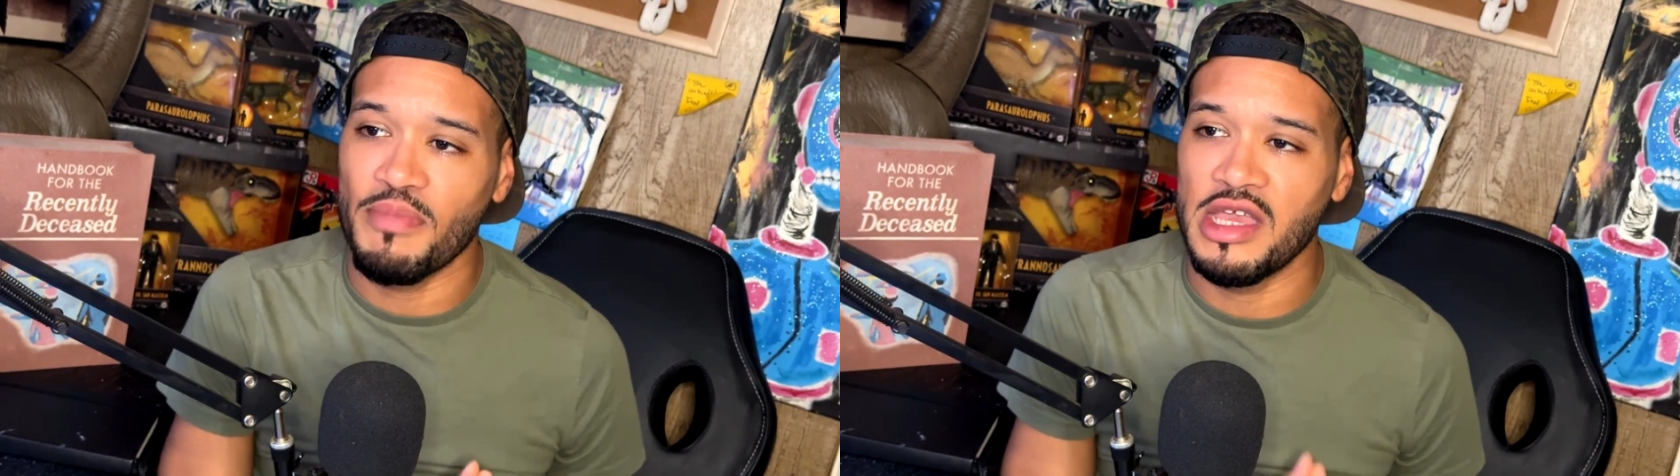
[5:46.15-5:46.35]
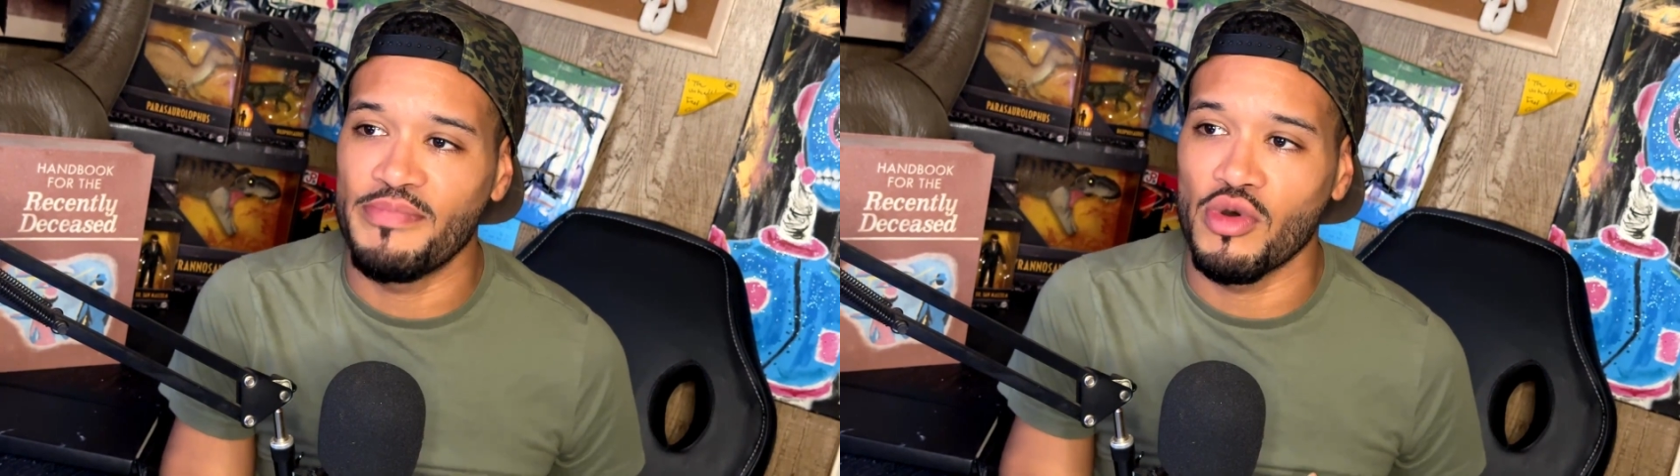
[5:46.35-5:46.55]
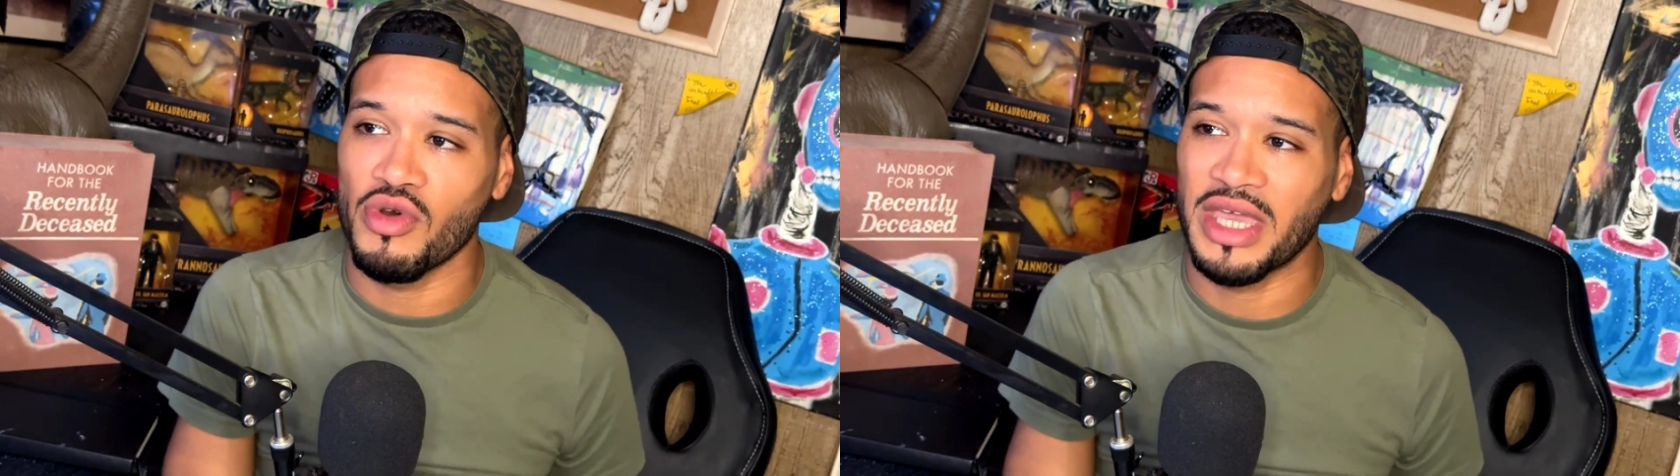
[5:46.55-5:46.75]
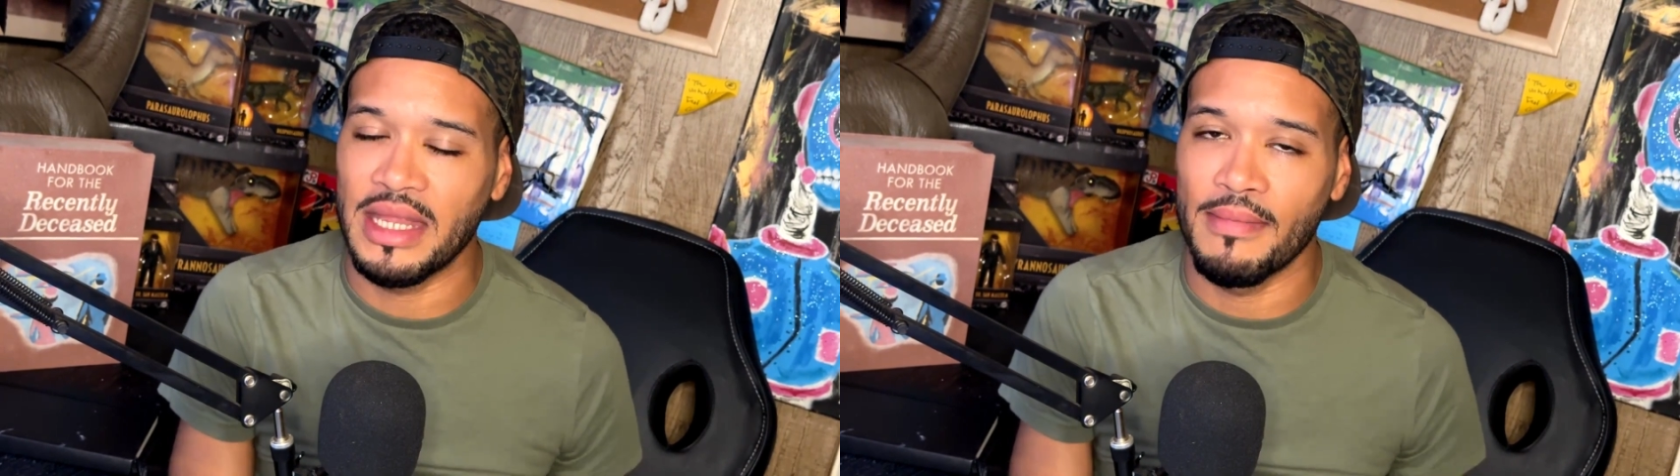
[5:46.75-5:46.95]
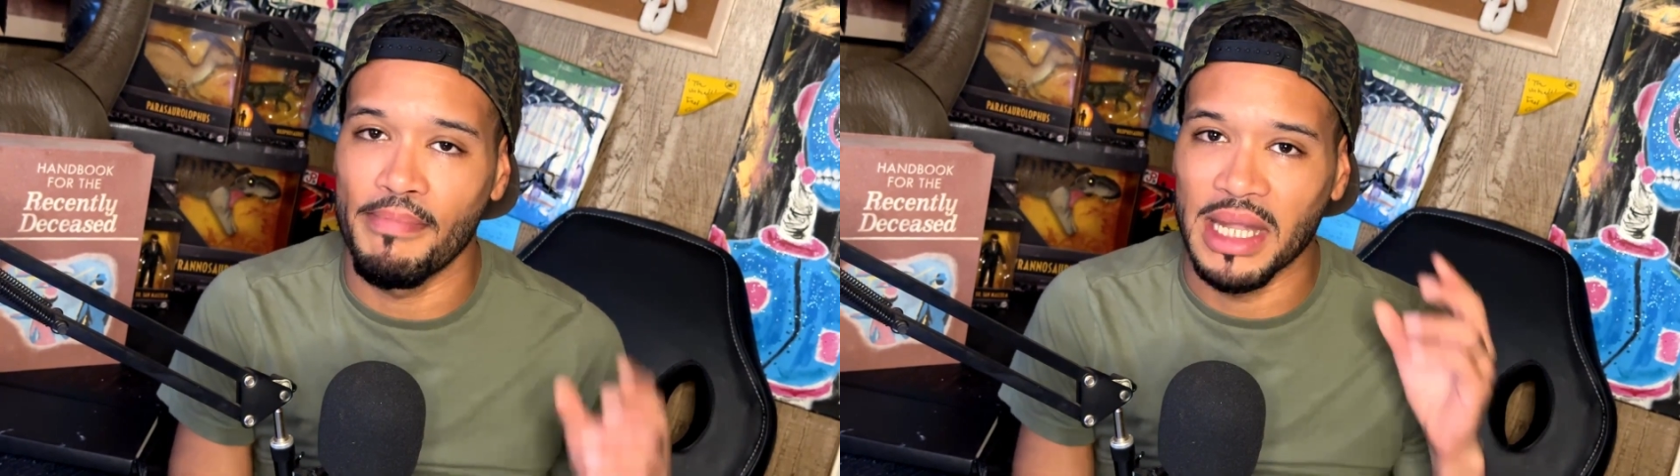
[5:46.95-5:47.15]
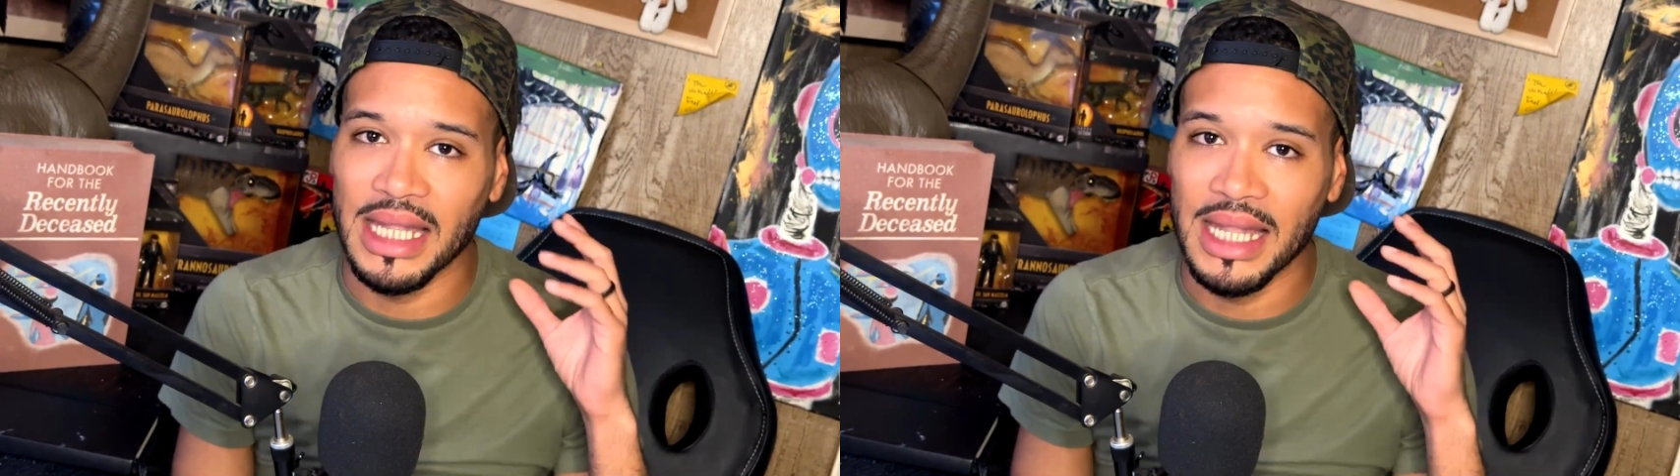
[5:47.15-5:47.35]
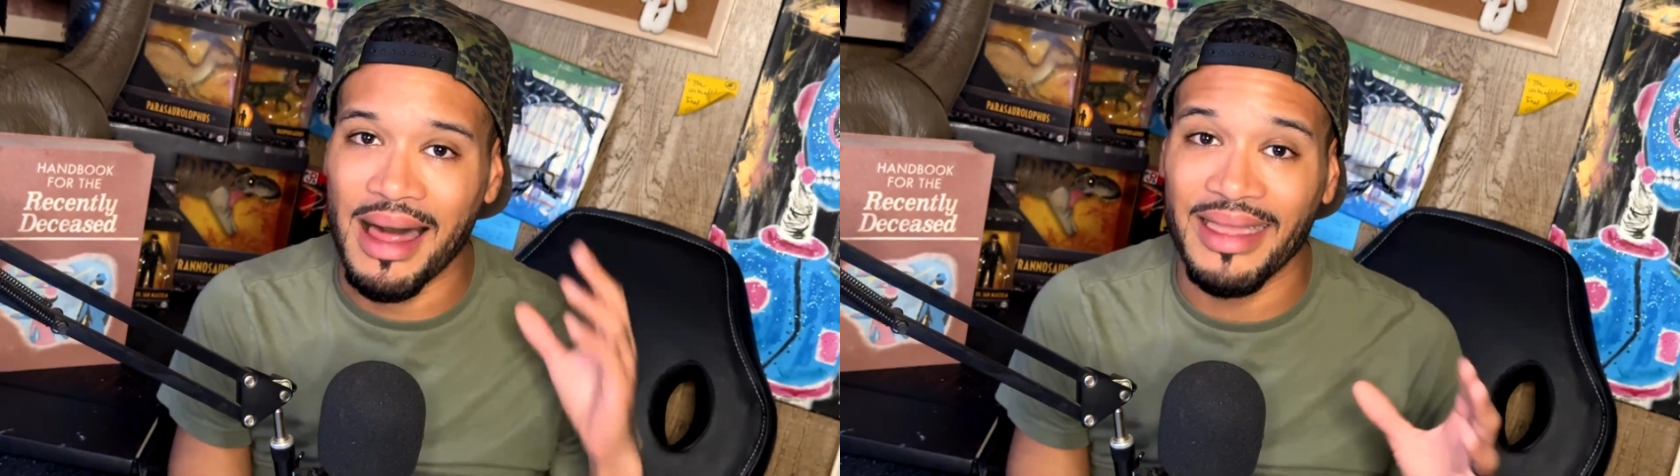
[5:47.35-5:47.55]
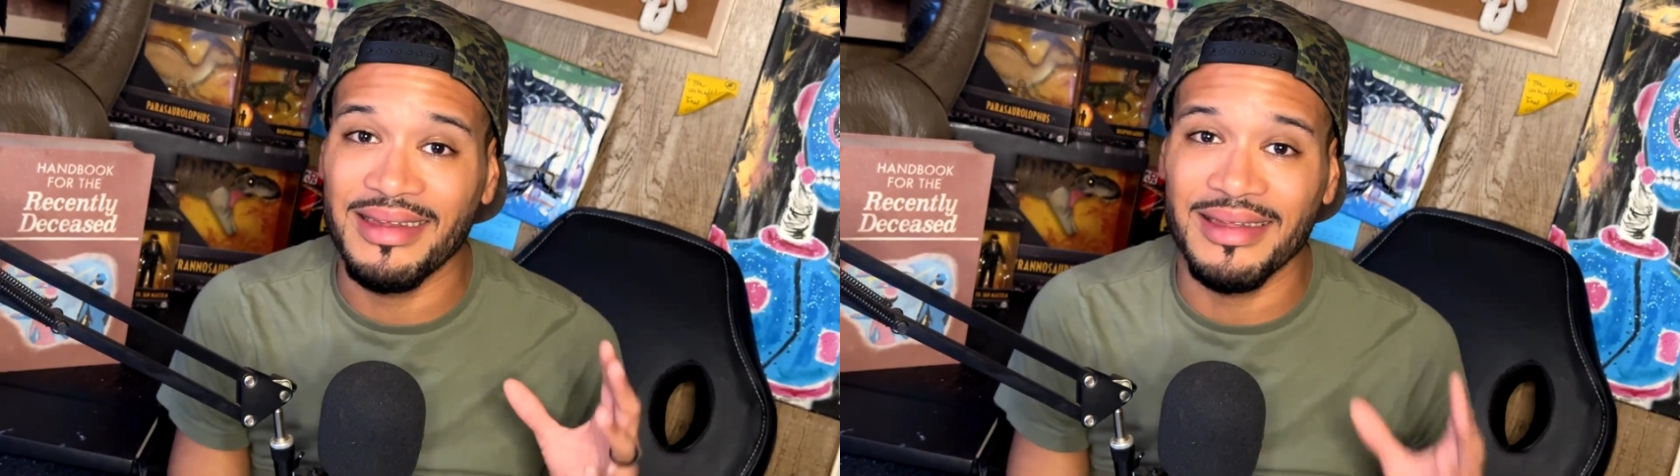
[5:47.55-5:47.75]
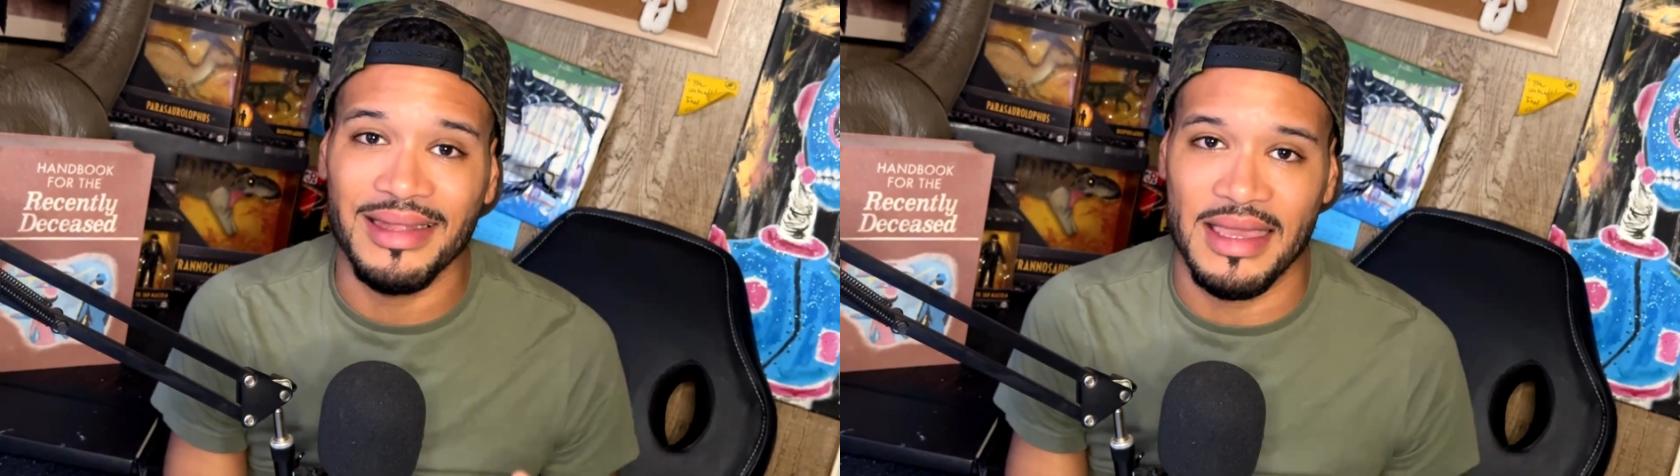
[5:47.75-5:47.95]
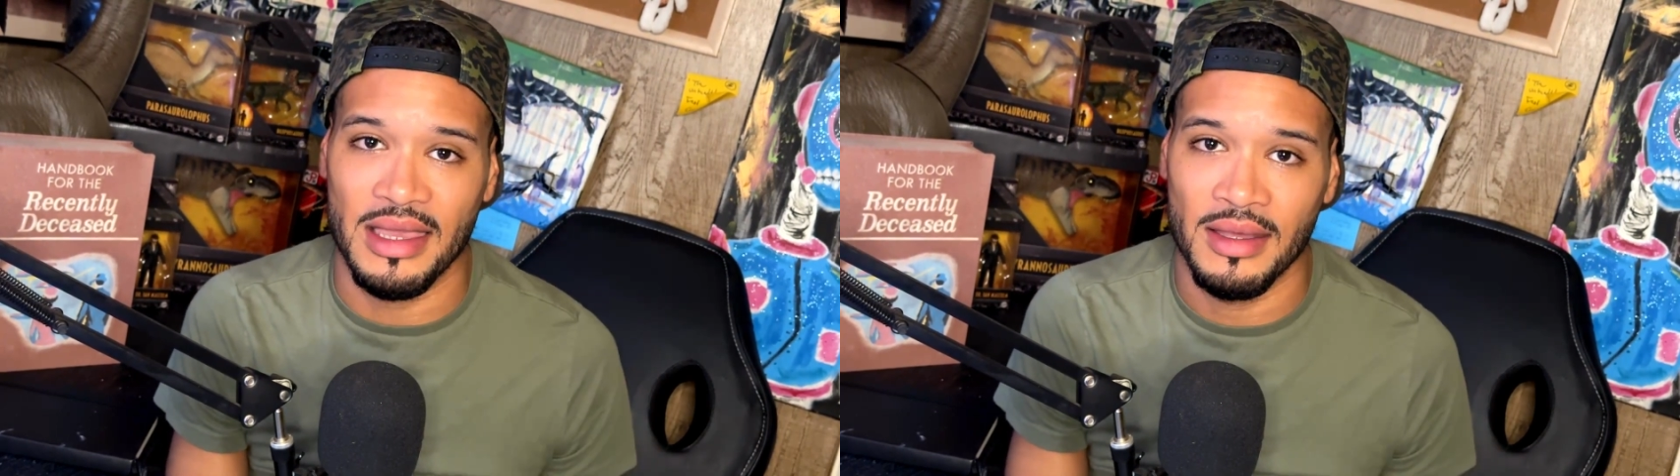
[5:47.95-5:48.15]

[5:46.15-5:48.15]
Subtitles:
people can blindly